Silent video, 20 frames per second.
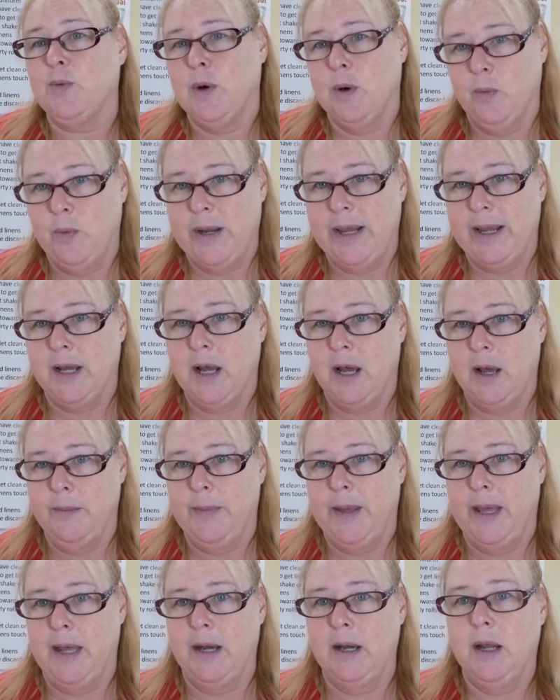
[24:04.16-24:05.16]
where we
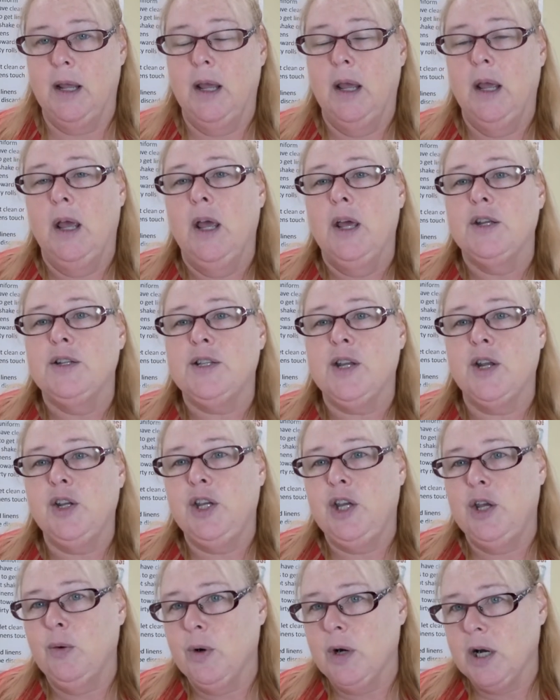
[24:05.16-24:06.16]
come in. So
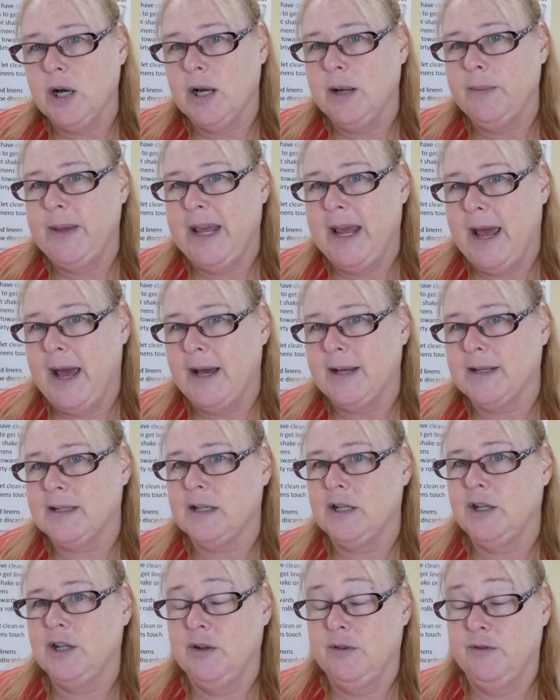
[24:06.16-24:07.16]
you are going to be
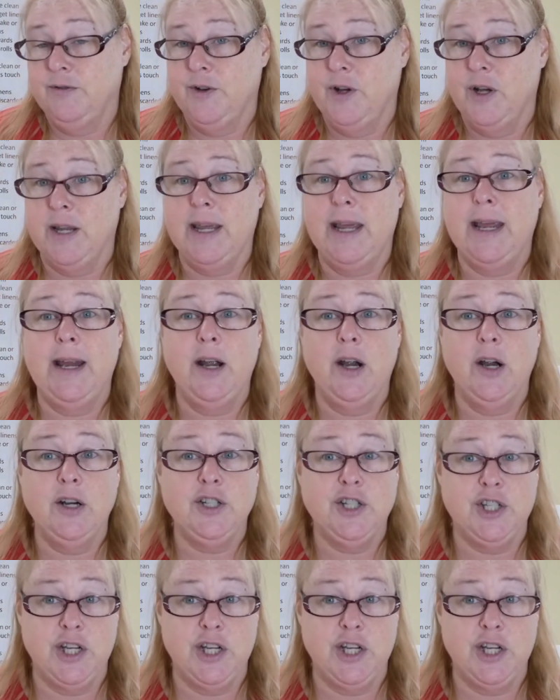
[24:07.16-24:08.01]
asked to do foot care,